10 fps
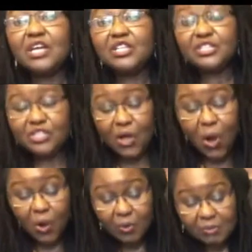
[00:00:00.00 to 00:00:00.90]

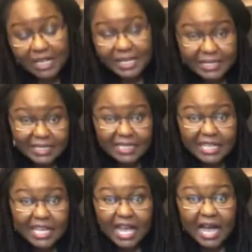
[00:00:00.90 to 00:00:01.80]
So please
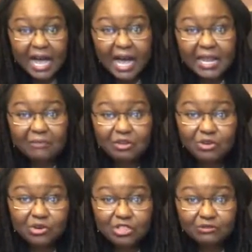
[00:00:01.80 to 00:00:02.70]
let me
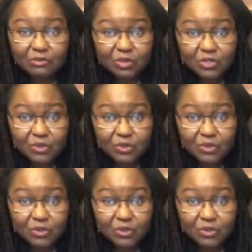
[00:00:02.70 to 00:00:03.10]
know if you want